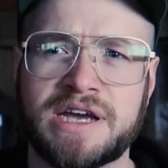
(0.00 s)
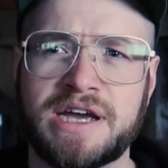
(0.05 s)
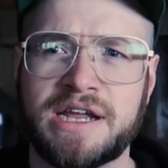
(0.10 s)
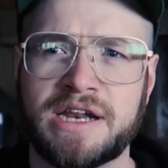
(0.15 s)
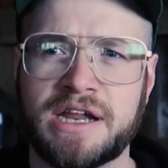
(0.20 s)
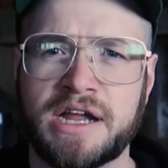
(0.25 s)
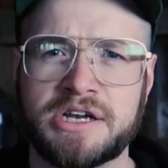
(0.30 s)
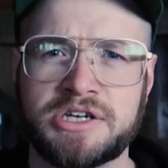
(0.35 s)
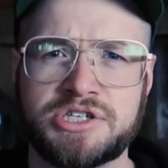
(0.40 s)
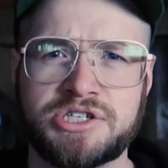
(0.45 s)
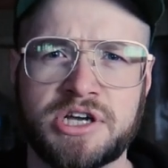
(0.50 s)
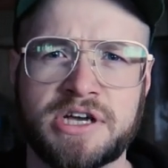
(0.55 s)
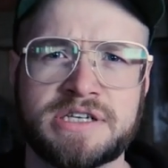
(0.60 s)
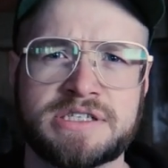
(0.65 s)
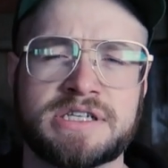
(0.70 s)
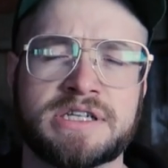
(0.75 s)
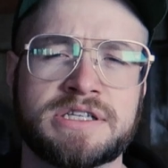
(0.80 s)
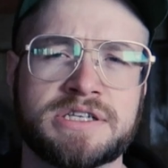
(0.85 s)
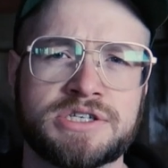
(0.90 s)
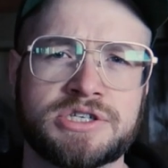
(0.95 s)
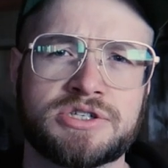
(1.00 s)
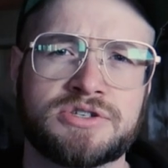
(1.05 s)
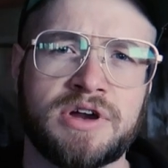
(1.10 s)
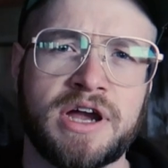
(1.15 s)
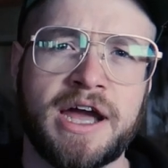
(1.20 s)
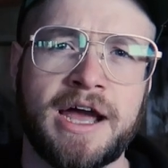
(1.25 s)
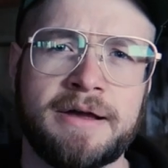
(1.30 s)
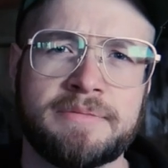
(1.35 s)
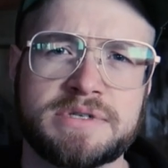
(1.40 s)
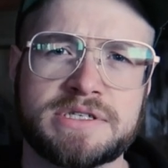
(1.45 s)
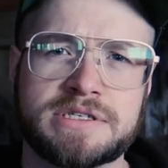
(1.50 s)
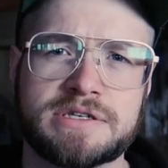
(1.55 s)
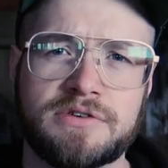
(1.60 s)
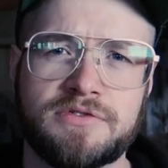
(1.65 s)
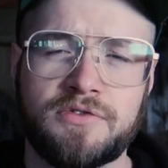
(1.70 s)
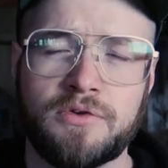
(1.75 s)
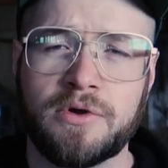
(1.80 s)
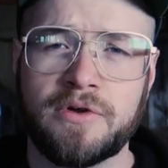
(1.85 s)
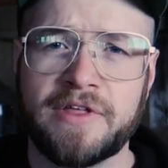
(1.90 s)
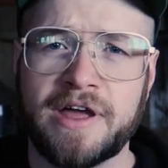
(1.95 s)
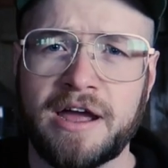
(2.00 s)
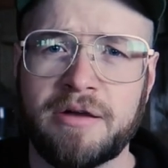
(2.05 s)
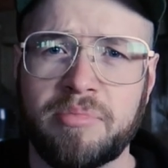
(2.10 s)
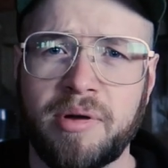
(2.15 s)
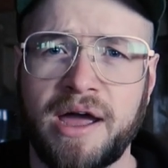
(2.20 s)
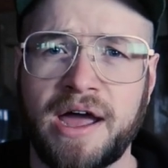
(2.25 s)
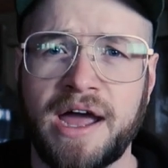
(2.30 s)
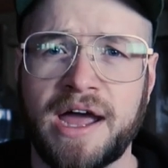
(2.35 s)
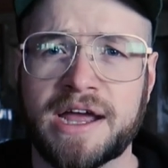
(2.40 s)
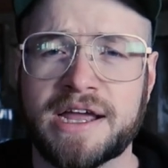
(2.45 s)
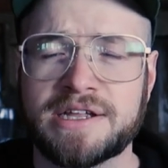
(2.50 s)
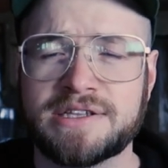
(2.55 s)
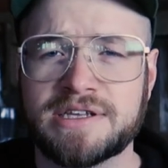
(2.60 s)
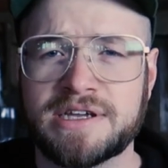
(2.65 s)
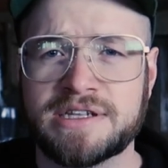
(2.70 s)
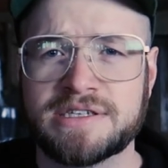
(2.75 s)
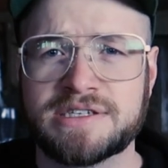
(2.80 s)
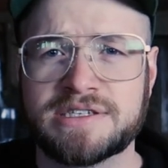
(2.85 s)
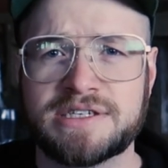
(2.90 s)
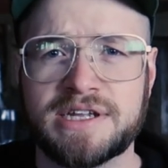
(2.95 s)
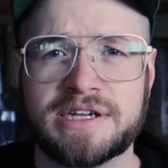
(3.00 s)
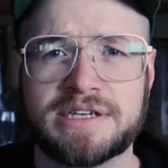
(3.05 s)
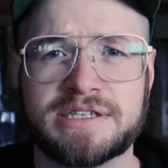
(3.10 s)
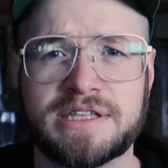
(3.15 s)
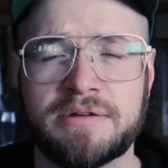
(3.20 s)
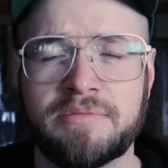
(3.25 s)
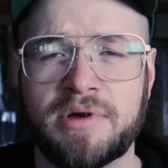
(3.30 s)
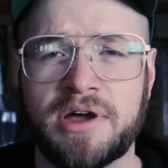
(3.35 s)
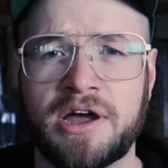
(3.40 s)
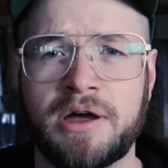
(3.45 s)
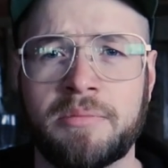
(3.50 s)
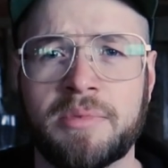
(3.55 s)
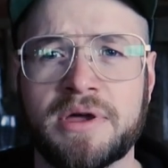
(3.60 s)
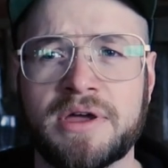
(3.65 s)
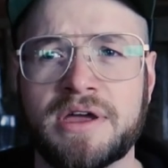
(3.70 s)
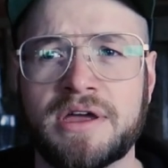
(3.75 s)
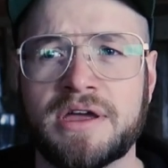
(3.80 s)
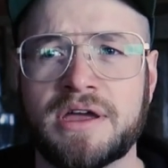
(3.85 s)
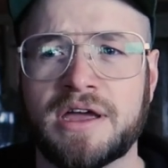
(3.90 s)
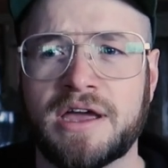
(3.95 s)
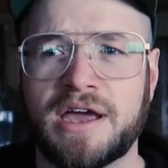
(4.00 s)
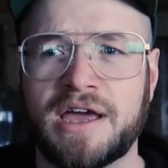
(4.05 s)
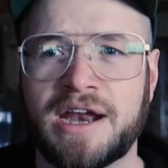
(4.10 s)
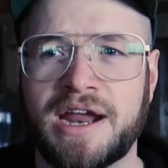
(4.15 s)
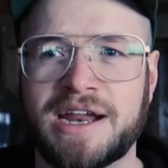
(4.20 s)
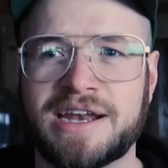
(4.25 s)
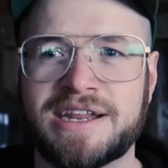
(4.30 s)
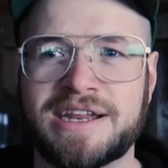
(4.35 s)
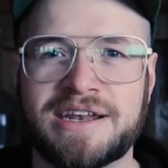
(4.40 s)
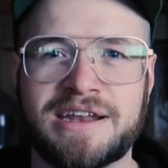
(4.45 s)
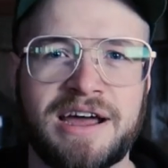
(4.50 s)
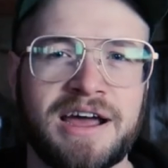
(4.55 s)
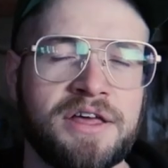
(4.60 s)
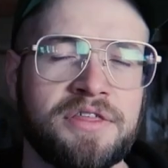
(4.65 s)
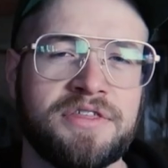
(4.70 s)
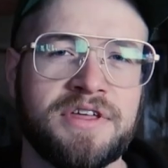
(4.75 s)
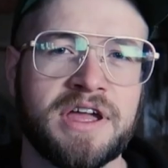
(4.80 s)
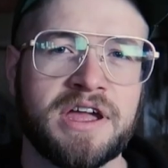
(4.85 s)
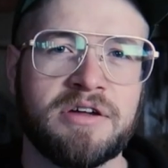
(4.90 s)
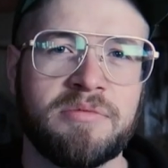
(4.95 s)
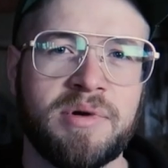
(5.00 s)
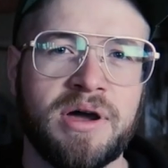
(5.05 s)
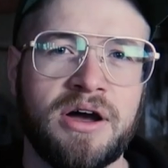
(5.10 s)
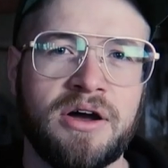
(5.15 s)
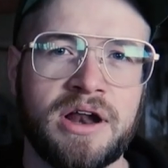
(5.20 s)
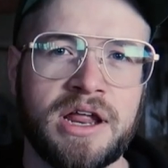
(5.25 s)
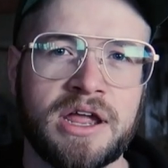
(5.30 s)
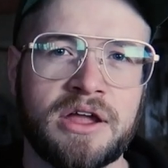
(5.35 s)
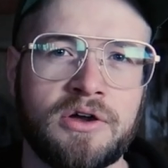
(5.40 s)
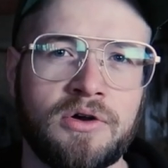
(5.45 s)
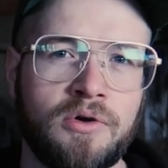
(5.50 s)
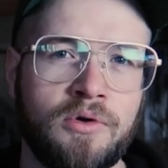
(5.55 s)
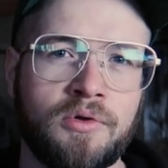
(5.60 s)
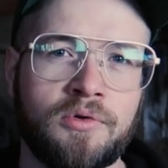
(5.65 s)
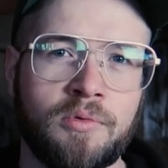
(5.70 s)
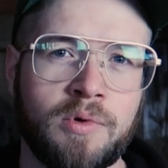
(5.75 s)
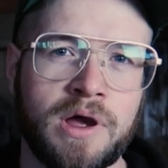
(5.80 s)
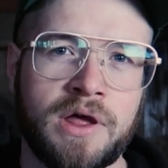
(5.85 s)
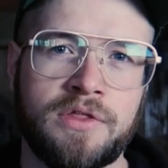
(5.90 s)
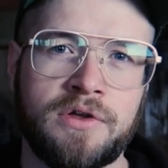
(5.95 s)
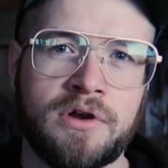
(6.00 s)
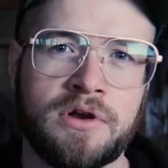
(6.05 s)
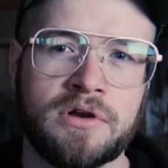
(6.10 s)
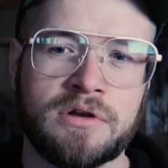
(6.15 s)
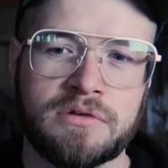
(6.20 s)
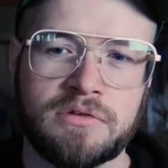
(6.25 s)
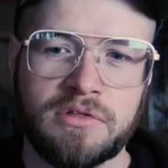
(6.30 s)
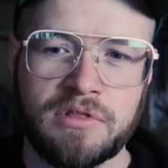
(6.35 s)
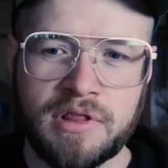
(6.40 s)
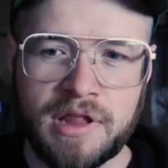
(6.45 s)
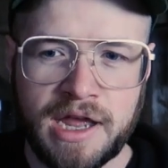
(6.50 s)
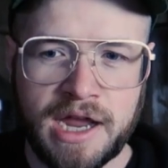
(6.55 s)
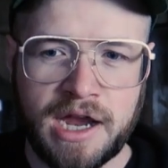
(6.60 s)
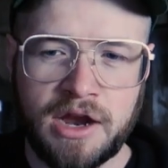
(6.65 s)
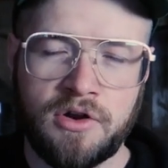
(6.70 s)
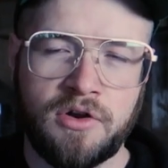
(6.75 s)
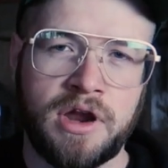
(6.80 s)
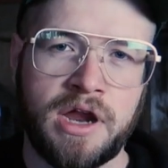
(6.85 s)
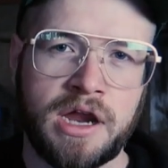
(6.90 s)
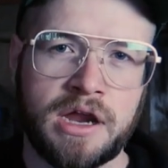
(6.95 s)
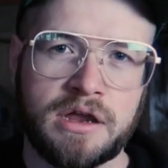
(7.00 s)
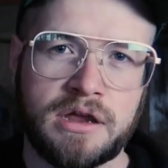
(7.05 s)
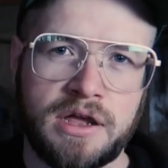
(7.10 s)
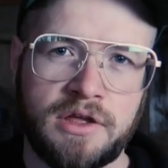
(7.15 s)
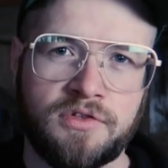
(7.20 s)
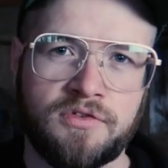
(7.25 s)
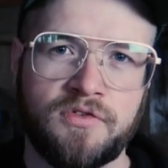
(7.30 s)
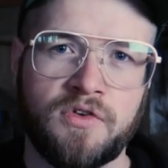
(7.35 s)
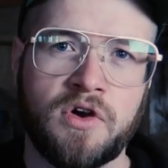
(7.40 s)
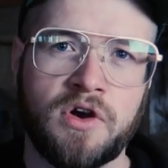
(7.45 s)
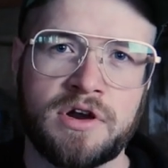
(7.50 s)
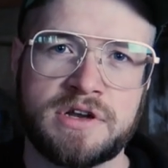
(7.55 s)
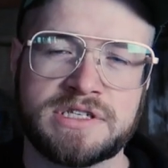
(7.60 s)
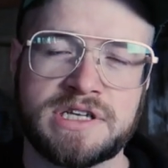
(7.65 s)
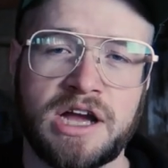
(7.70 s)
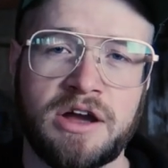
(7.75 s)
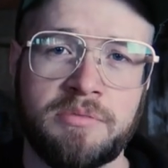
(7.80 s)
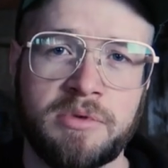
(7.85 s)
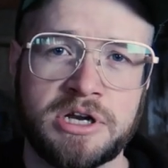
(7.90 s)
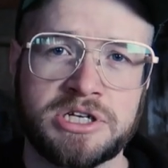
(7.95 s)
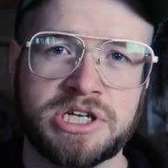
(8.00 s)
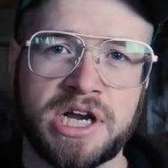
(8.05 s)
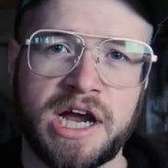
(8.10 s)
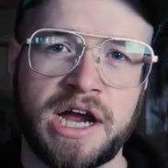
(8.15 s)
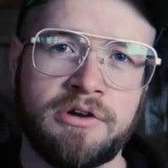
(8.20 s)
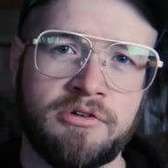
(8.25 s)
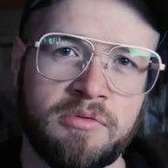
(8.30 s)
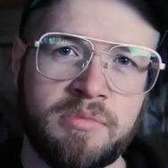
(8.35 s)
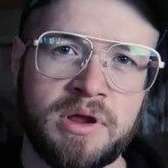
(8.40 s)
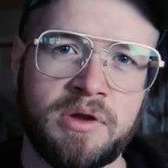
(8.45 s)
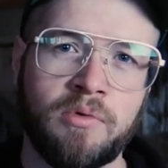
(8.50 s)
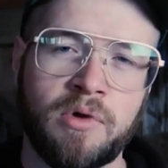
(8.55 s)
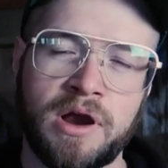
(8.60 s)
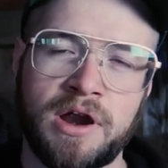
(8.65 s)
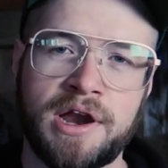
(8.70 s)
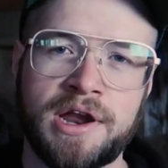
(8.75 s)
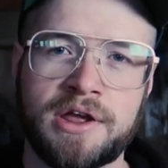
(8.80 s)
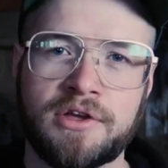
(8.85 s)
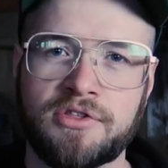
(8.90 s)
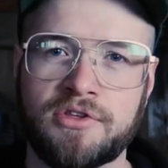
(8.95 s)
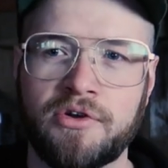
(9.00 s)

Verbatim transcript: I adjusted the straps for that pack and, and stitched them up and I did not think about a cold weather layering as far as how much I would be wearing.